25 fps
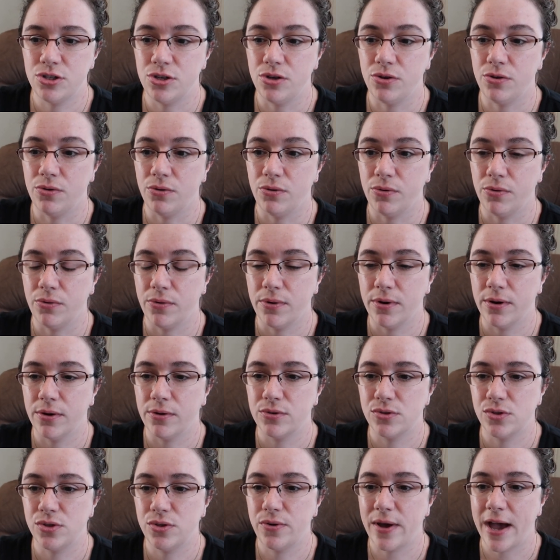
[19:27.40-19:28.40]
to
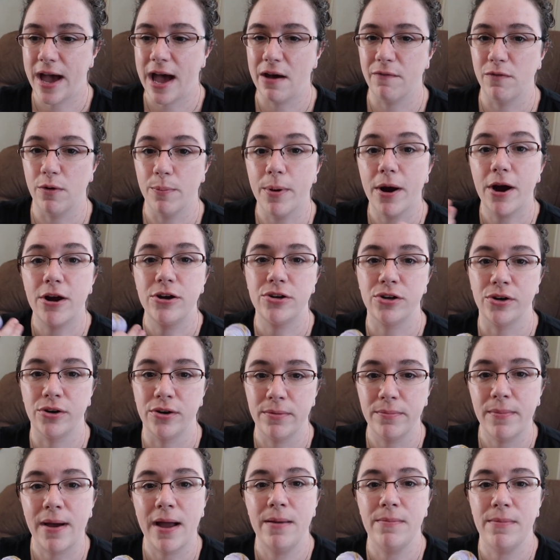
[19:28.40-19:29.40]
to have a partner
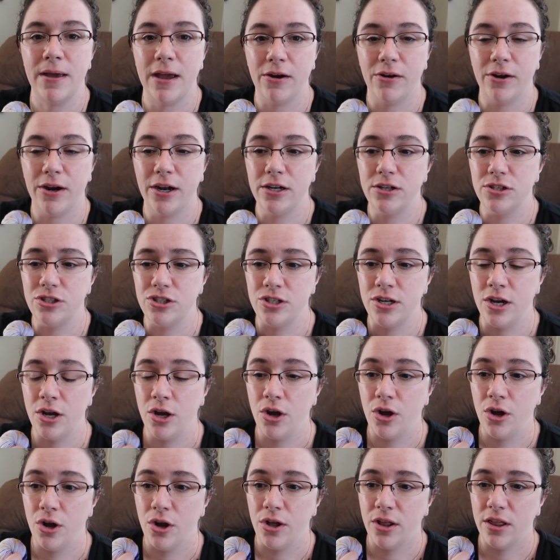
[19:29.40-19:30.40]
in my marriage
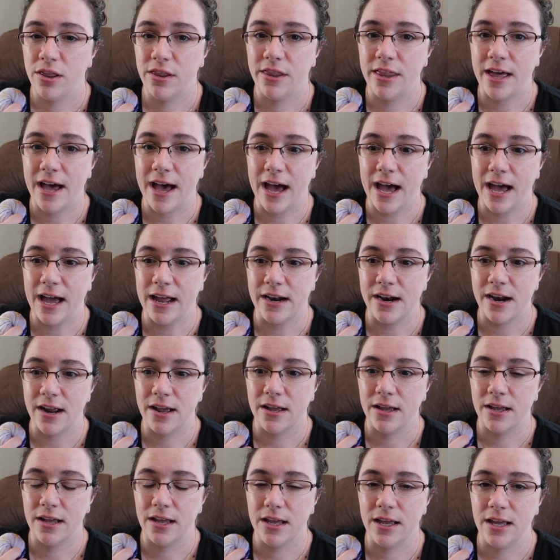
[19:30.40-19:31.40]
that
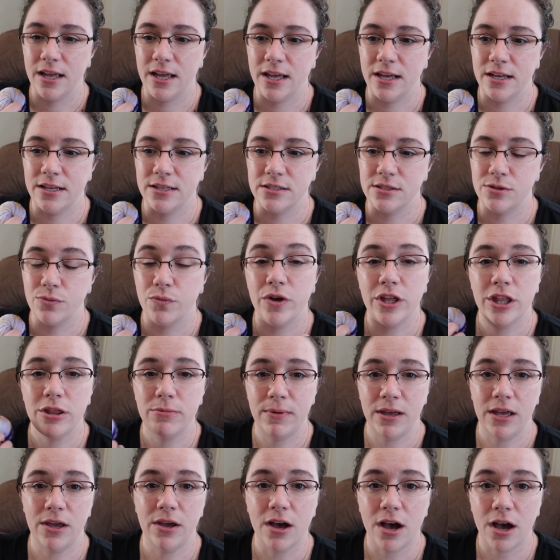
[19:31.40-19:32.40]
is
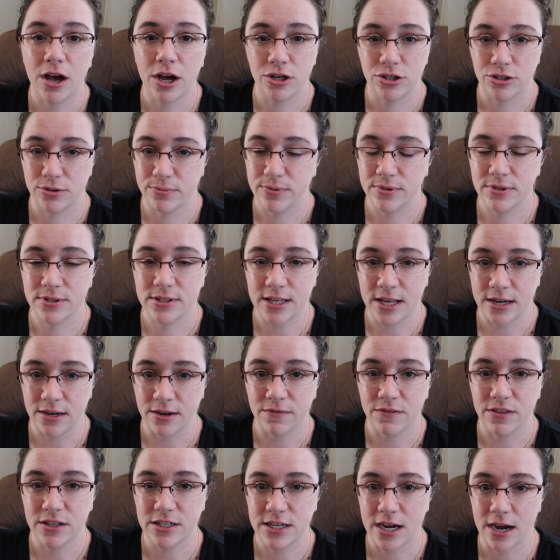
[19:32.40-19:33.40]
with me one hundred
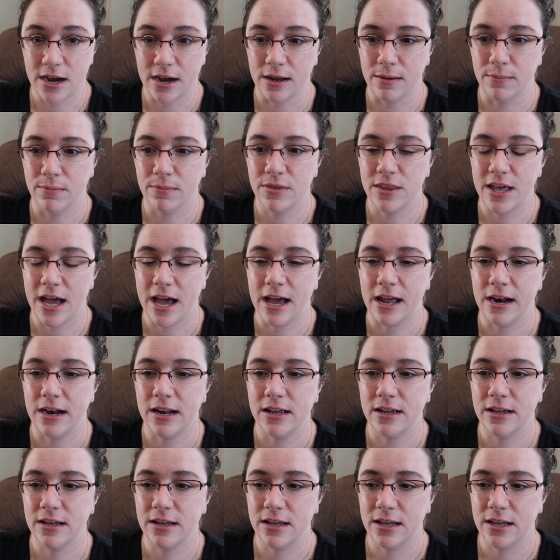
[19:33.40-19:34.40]
percent of the time,
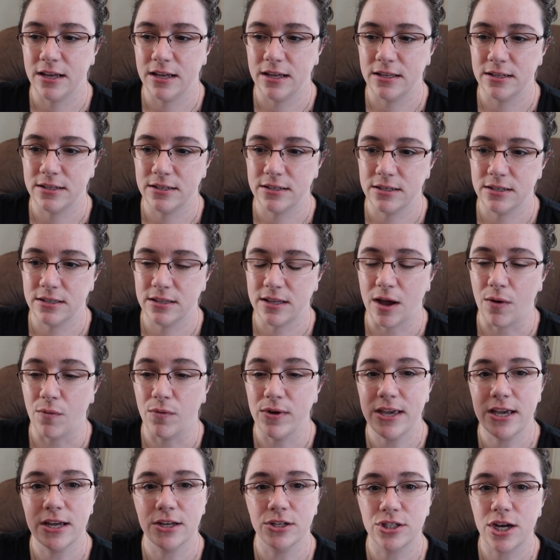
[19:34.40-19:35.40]
that that
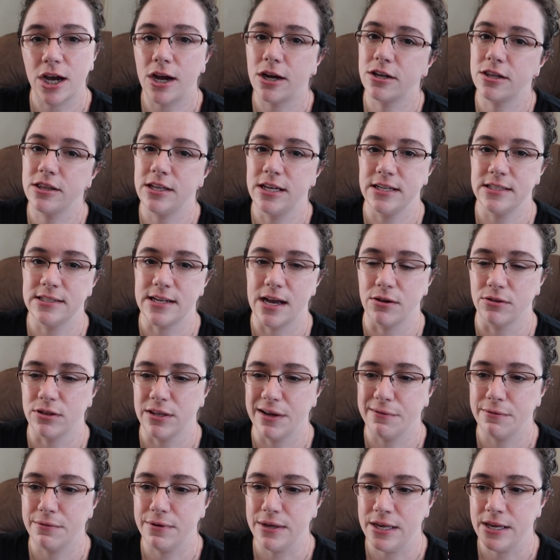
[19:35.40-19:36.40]
we can talk things
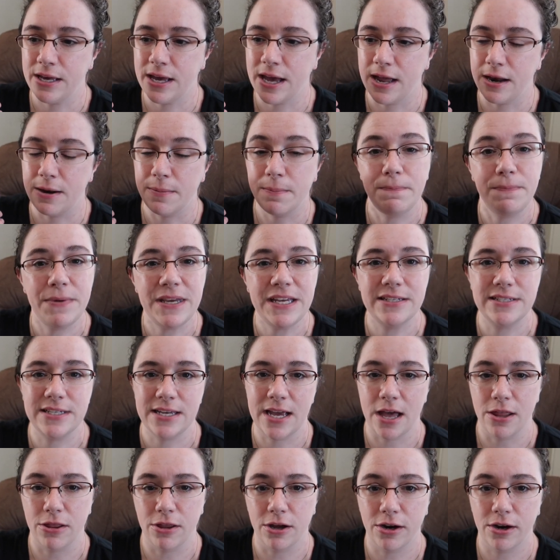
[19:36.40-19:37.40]
out, that we can be
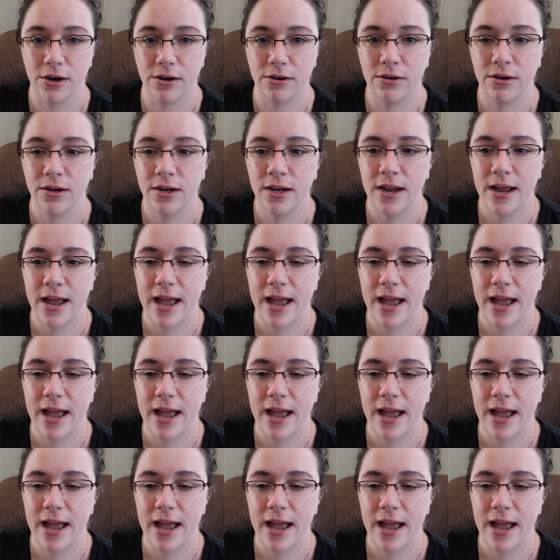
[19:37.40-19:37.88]
together